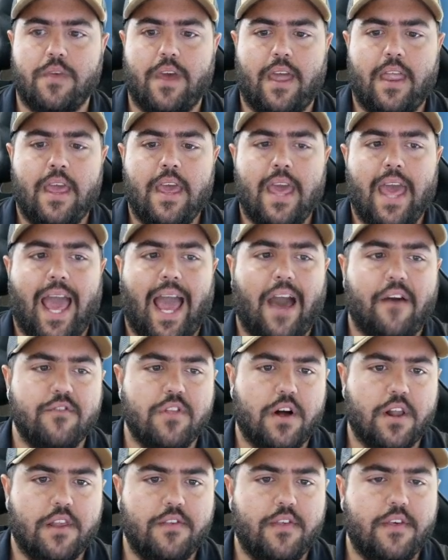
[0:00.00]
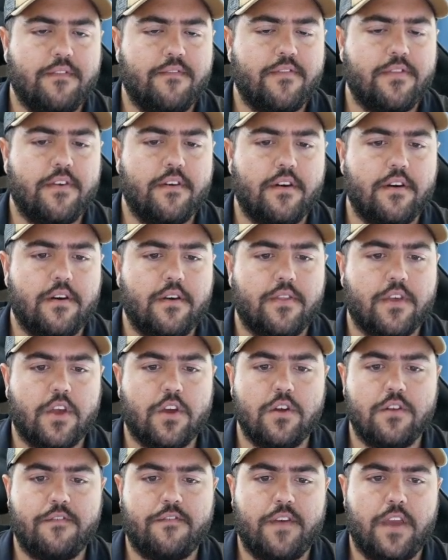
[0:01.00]
that have a lot of the
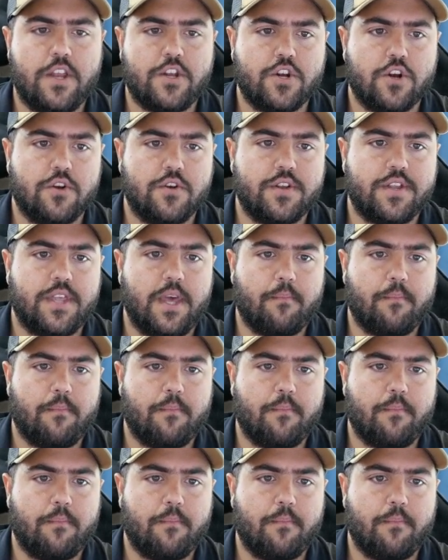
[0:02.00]
good features